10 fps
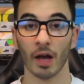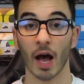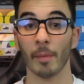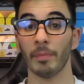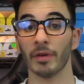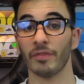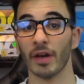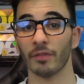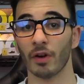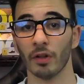I'm a big
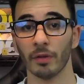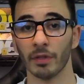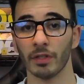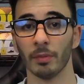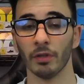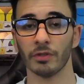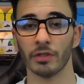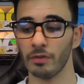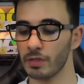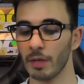fan of calling them the
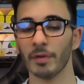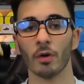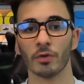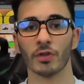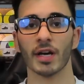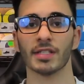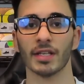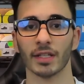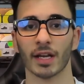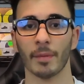002s. Let me know what you guys
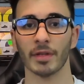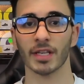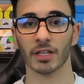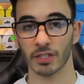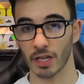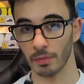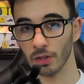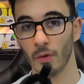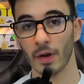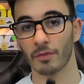think in the comment section down
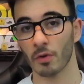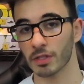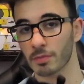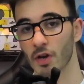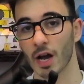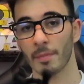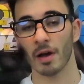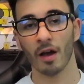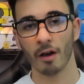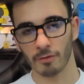below, and of course
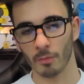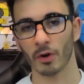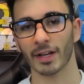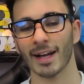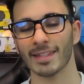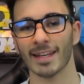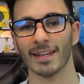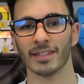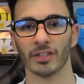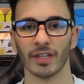subscribe for more
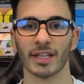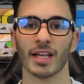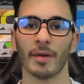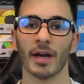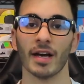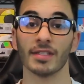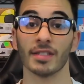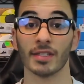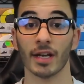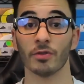content. Until next time, guys,
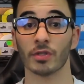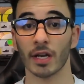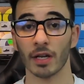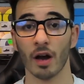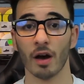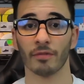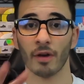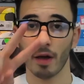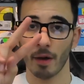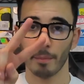this is Andrew signing off.
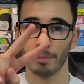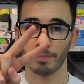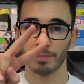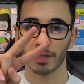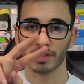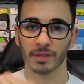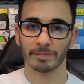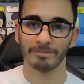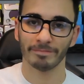Peace.